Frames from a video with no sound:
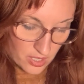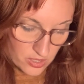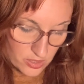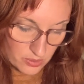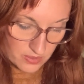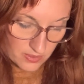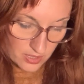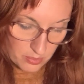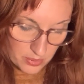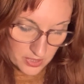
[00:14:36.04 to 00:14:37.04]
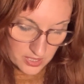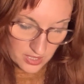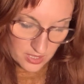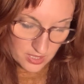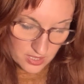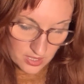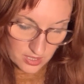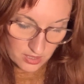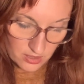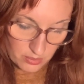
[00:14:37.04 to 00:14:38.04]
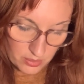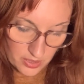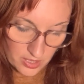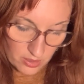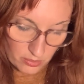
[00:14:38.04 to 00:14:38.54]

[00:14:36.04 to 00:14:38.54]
She was very pretty, exceedingly pretty,